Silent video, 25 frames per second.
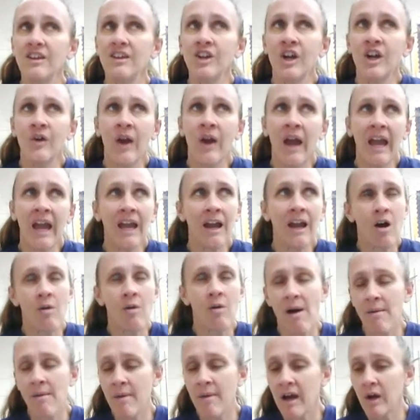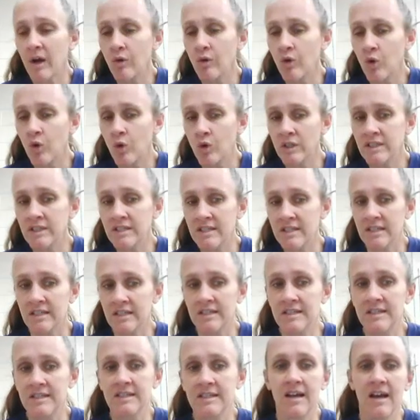hey, I'll buy my own
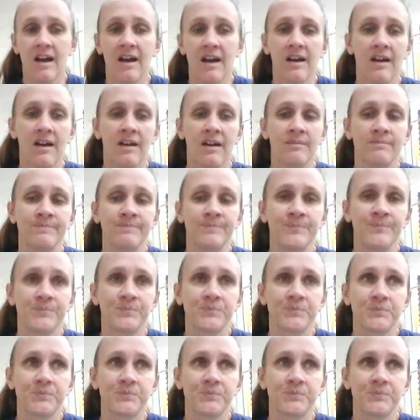horses. And